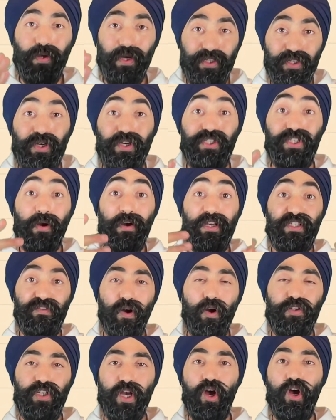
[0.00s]
I took Zoe's
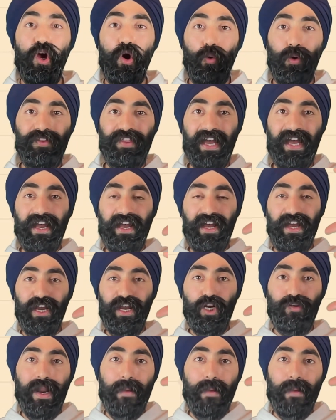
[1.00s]
photo with that